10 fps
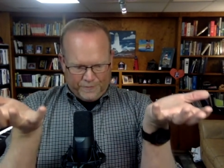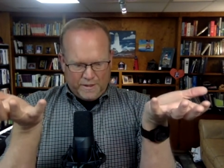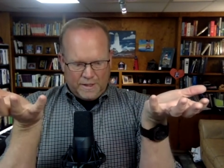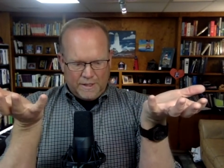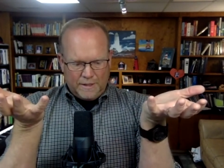
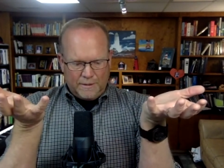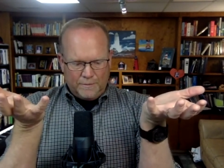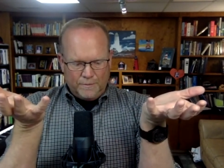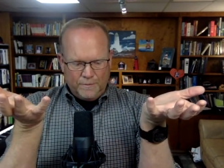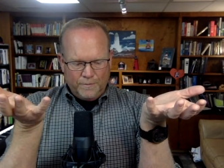
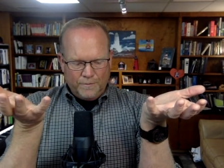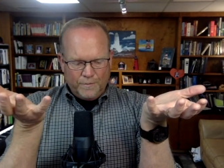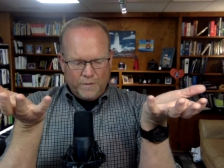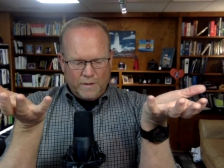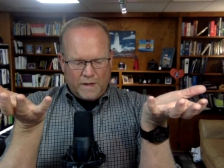um,
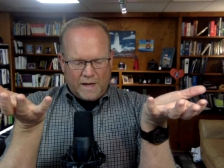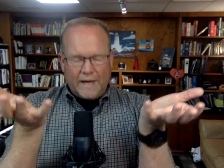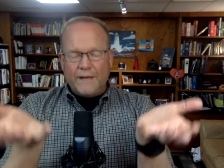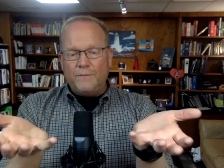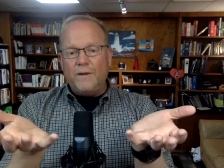
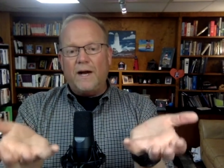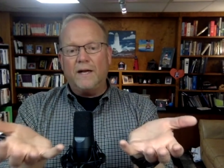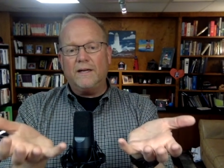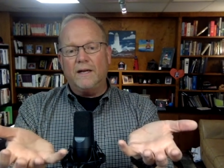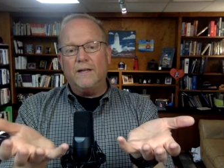I am
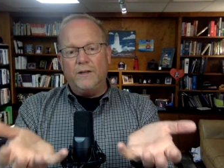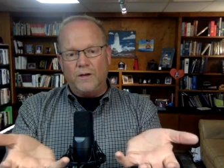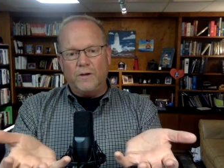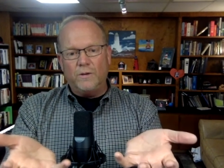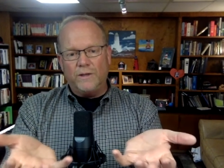not going to
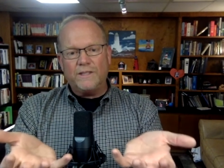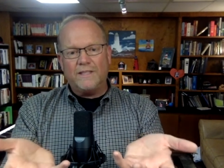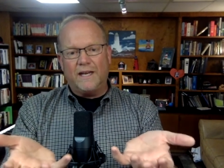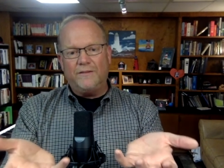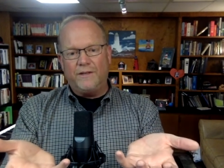know this
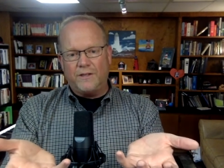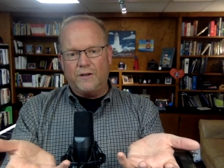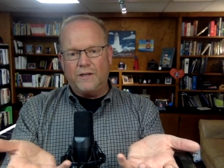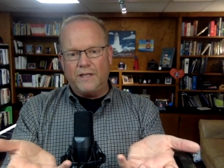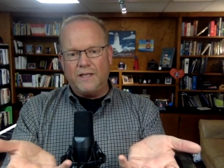side of
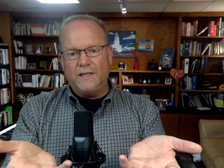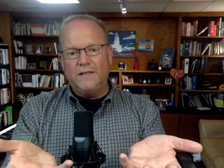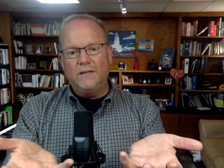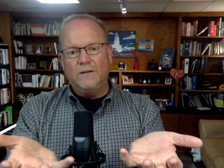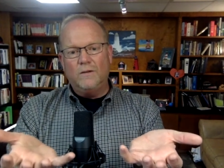eternity."
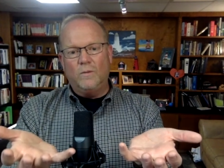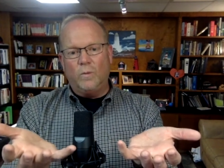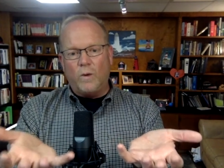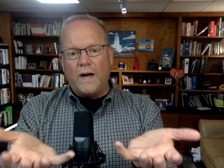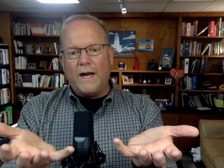
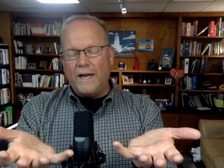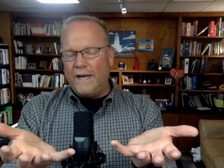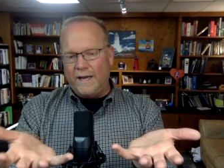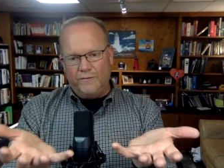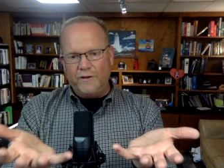
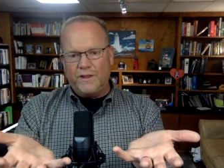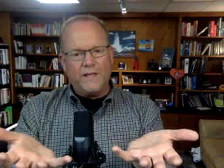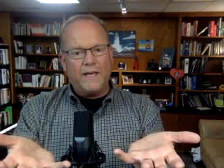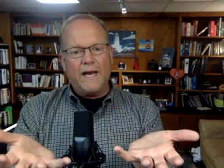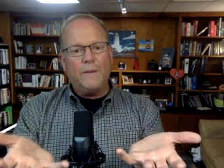why
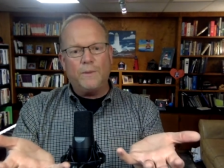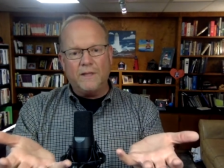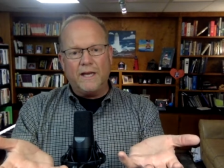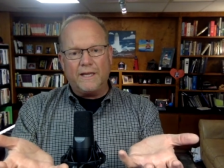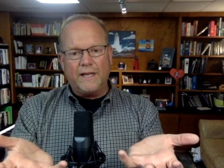everything happened
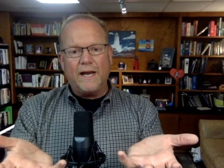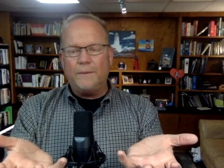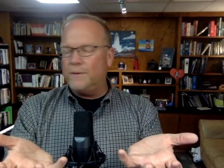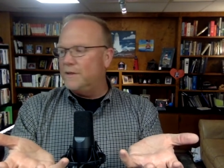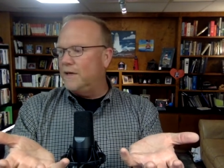like it
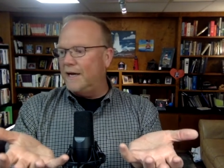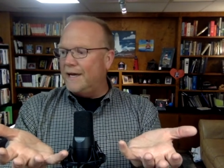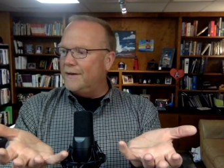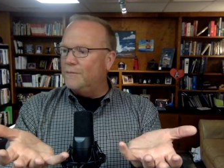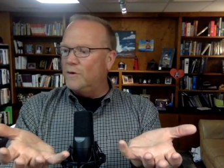happened. I
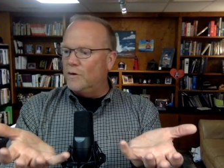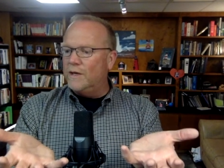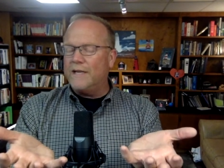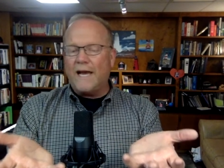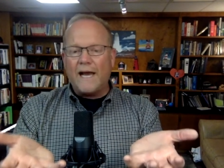am
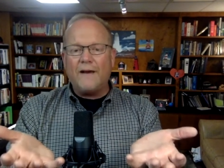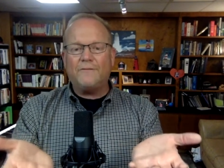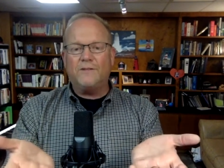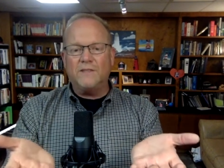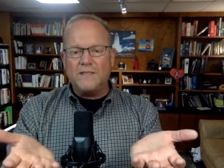going to have
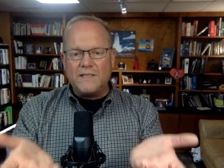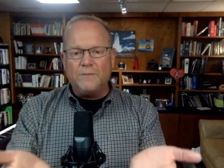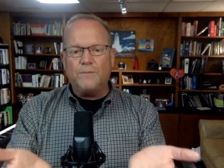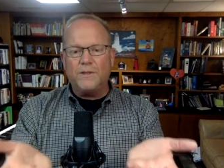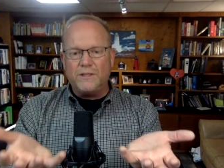to
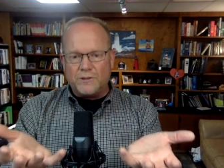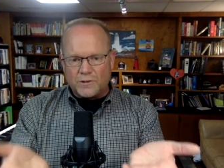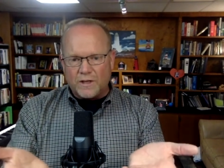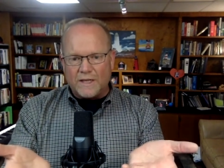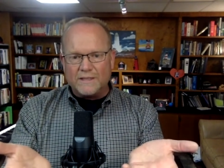simply
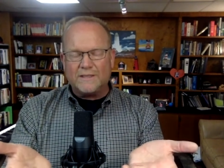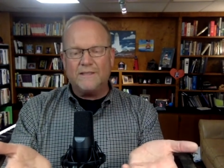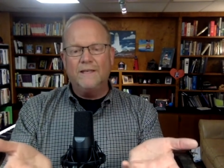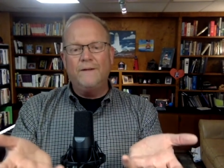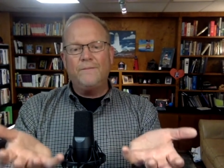trust
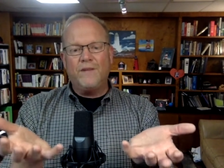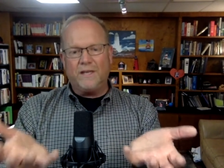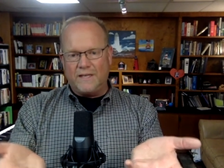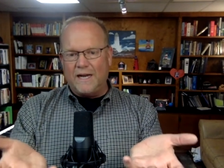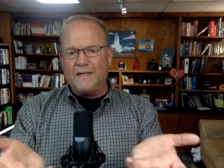
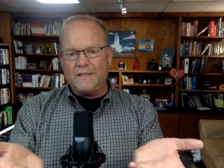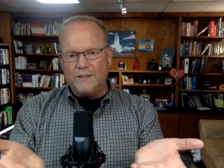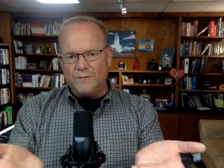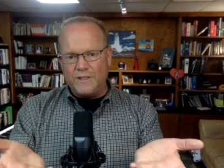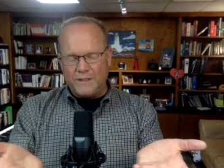that God
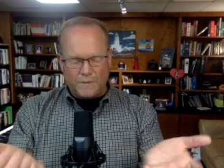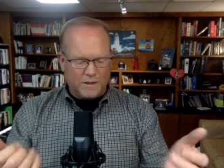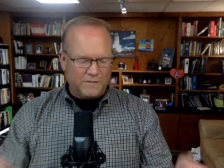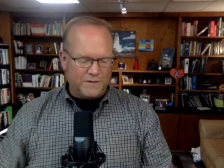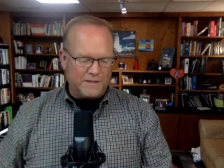can redeem
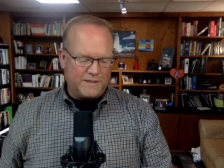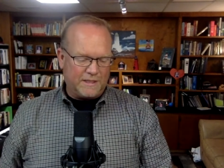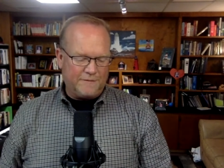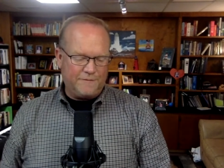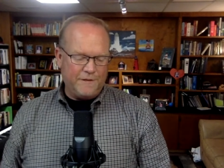all of this
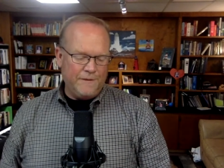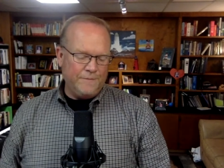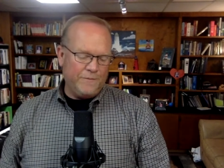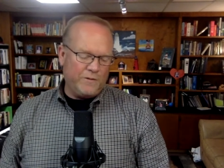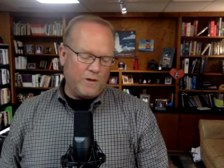stuff.
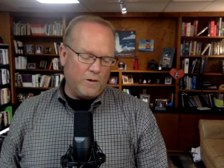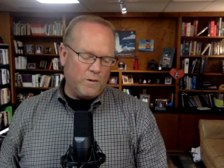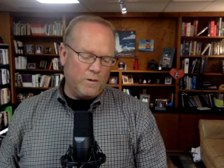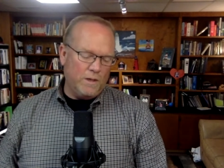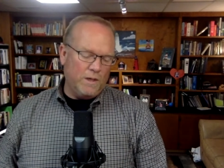So